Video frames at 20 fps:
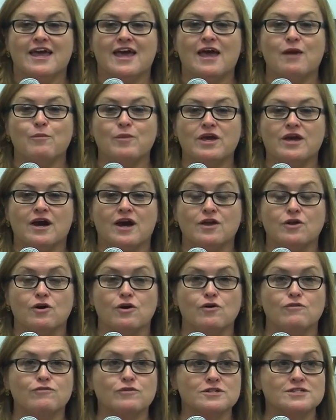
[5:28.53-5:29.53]
And we got
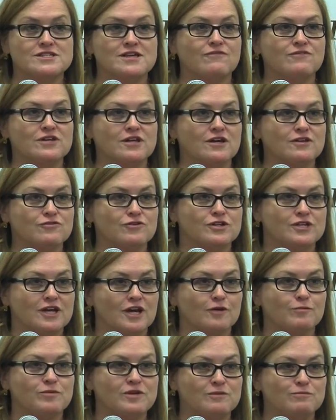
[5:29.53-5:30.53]
over 700
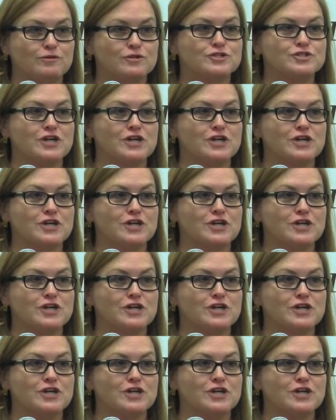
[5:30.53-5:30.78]
young people